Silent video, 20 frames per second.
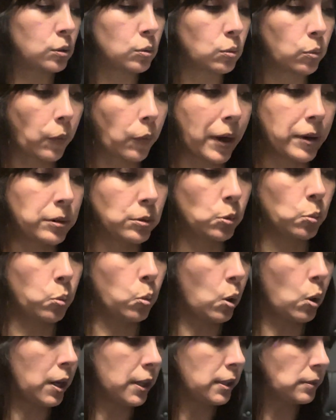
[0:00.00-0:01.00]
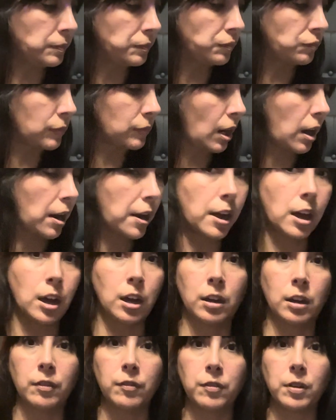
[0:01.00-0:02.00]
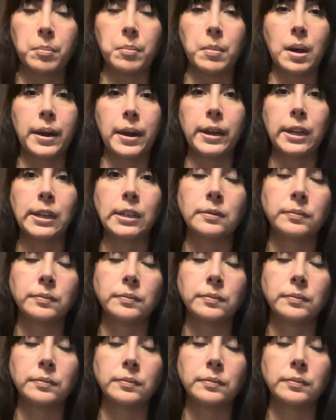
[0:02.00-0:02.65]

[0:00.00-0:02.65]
round one of my